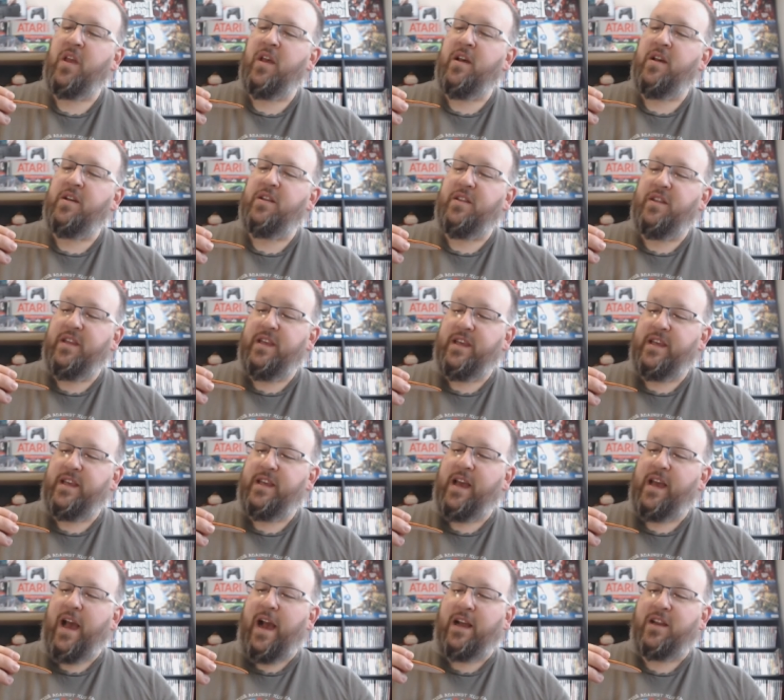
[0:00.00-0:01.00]
The
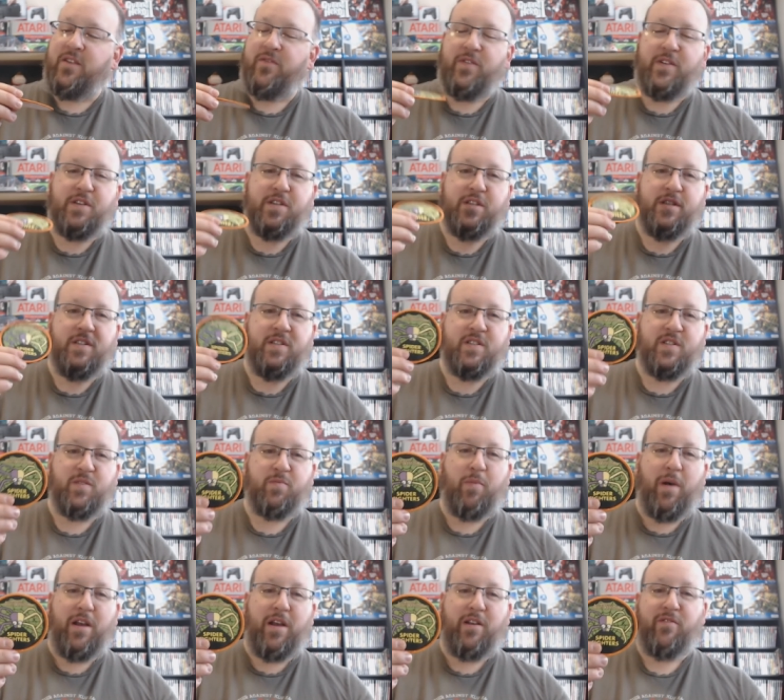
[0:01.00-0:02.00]
Activision
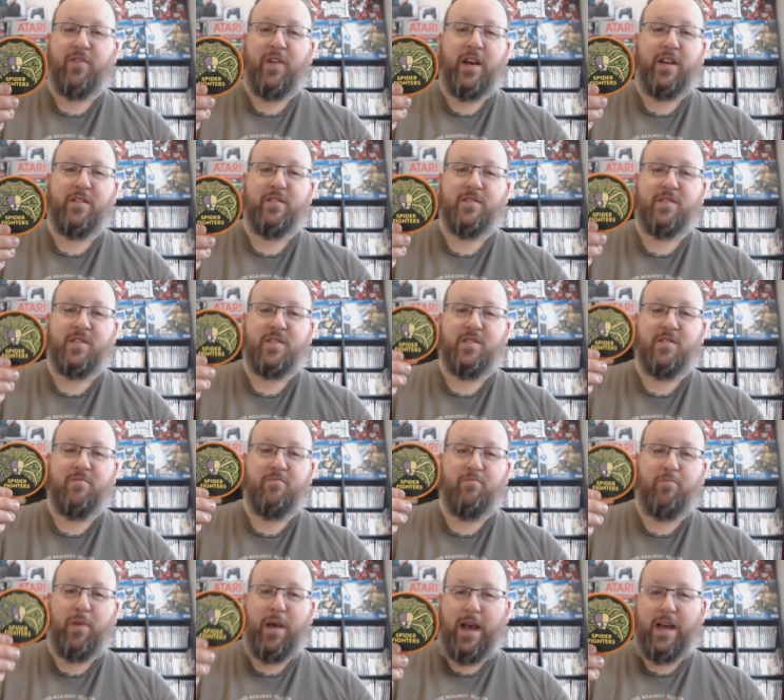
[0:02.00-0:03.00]
Spider Fighters
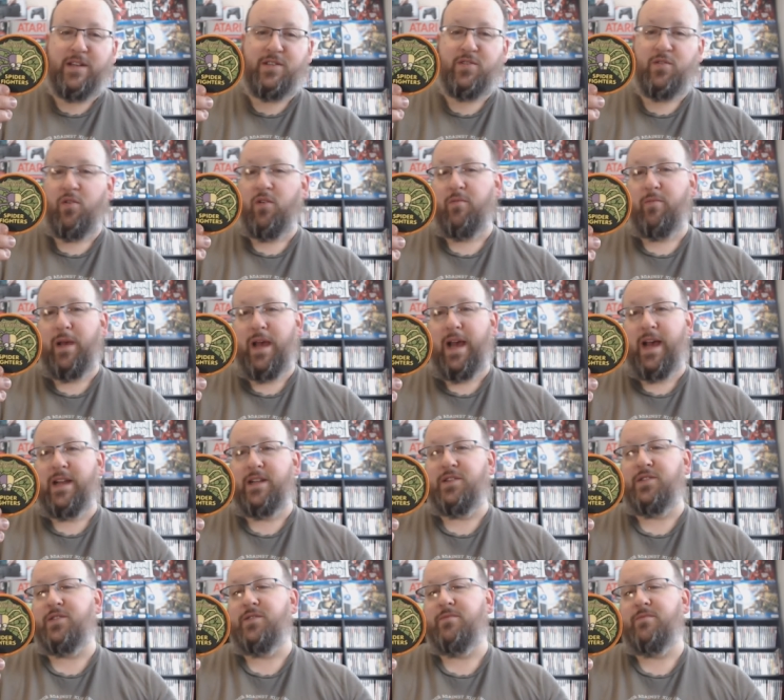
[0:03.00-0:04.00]
patch or
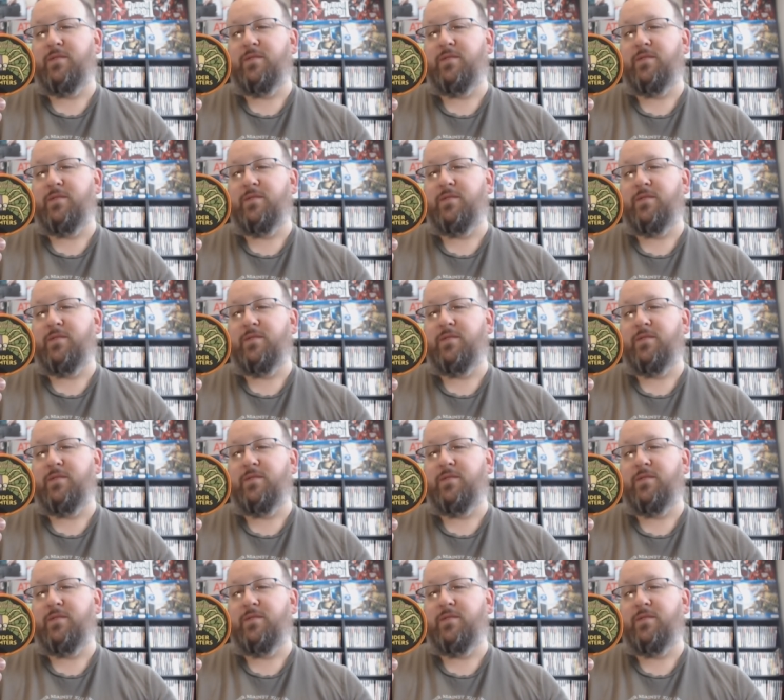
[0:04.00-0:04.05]
badge.